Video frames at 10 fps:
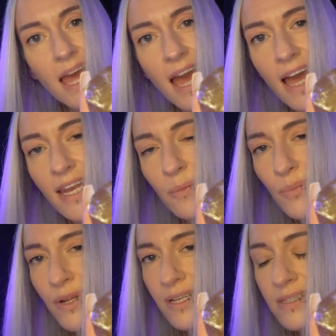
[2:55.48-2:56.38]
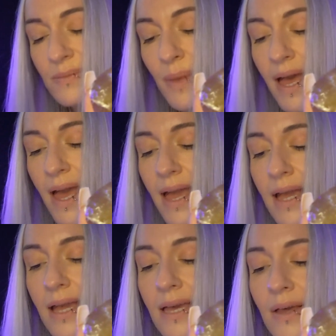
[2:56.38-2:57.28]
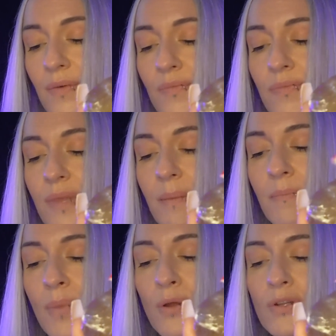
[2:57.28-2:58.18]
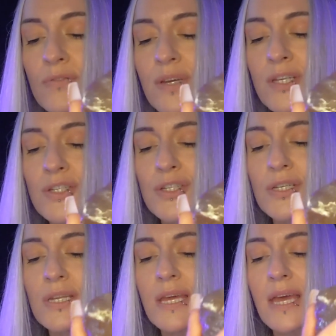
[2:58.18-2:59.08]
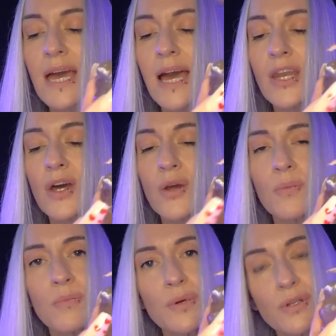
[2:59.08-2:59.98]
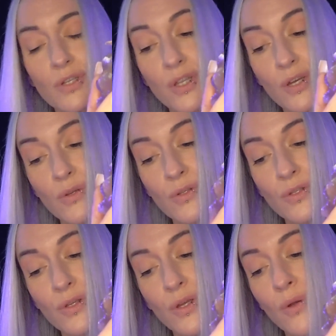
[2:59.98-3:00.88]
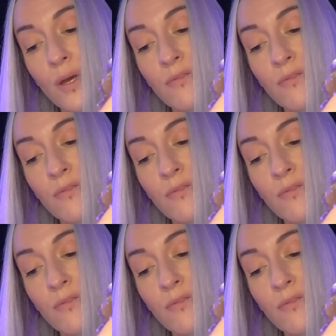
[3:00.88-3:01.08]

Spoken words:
and it brings back motivation and hope to those who have